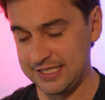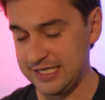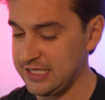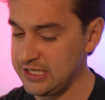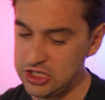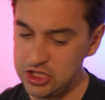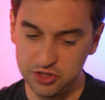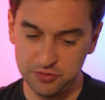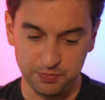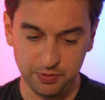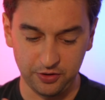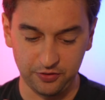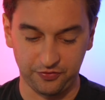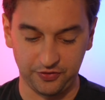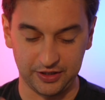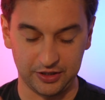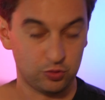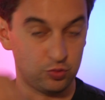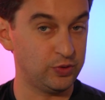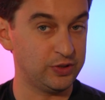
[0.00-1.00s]
It is
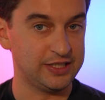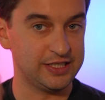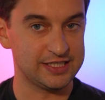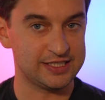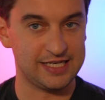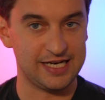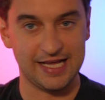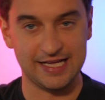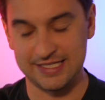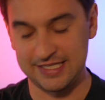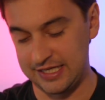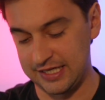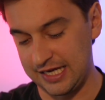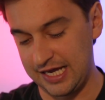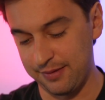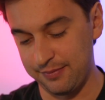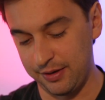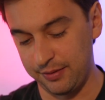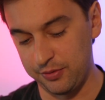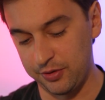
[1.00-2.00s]
perfect with this lens and the
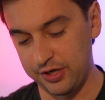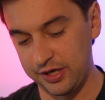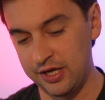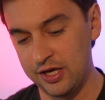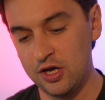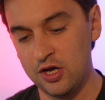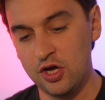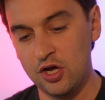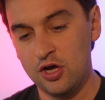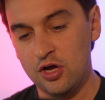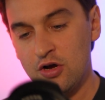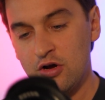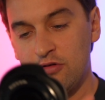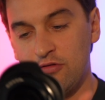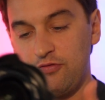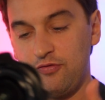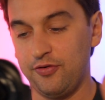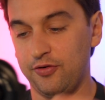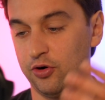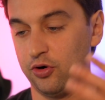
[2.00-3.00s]
camera body
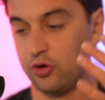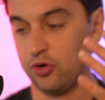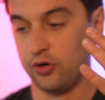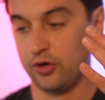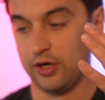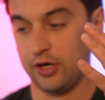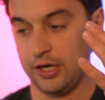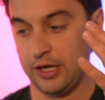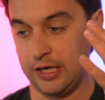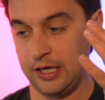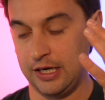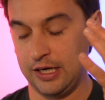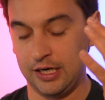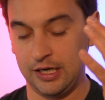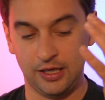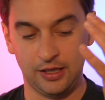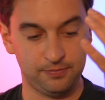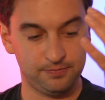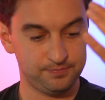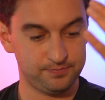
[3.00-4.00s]

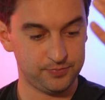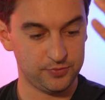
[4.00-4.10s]
for,